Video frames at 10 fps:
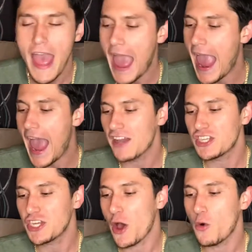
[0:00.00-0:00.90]
And
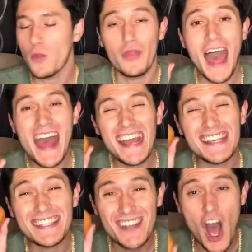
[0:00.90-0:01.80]
so that
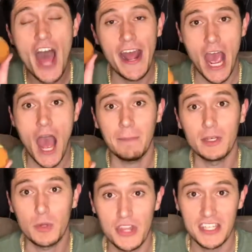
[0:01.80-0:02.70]
has not happened
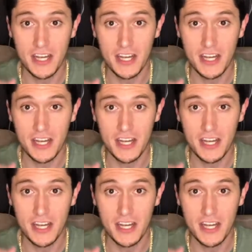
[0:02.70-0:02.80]
with this.